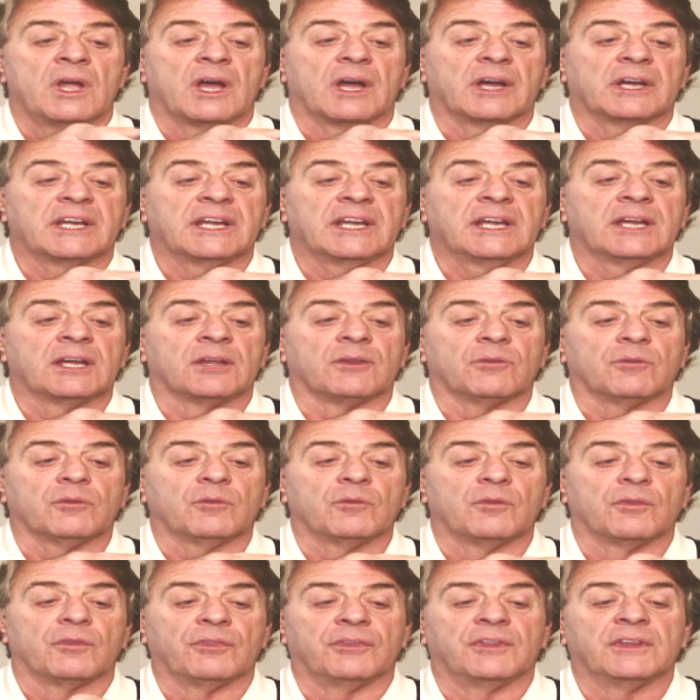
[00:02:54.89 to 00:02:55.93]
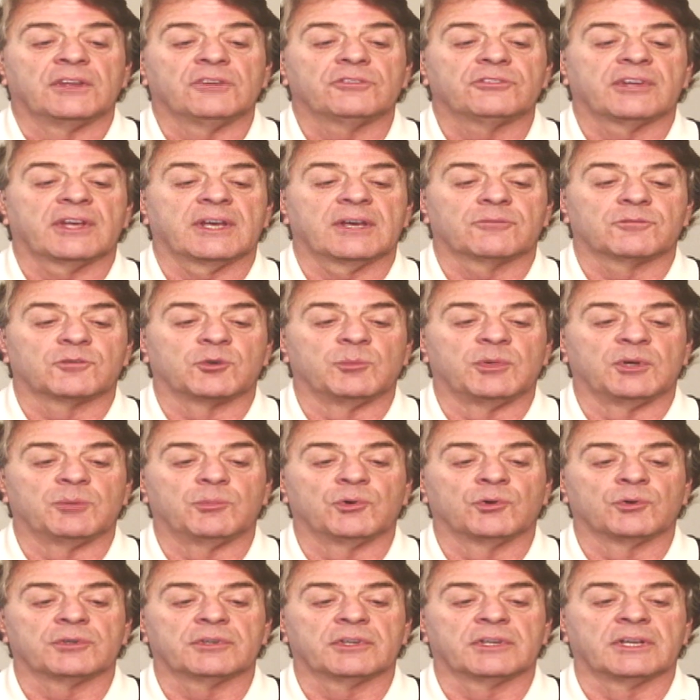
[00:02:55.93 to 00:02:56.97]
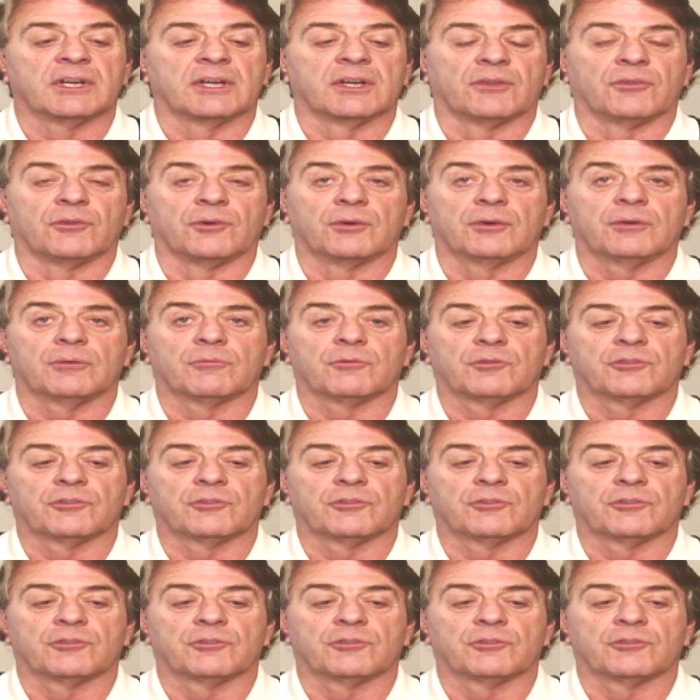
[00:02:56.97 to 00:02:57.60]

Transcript: Again, these have to be put together